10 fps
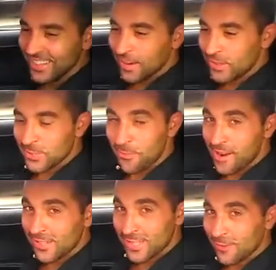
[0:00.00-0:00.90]
I'm
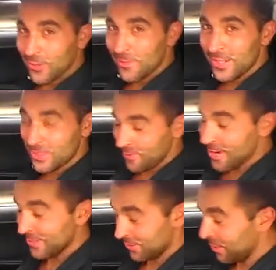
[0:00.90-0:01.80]
surprised Tyrone, man.
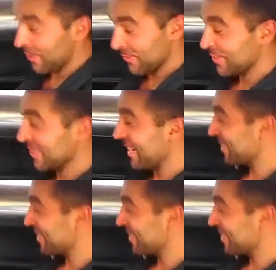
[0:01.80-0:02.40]
Surprised, Tyrone's a good guy.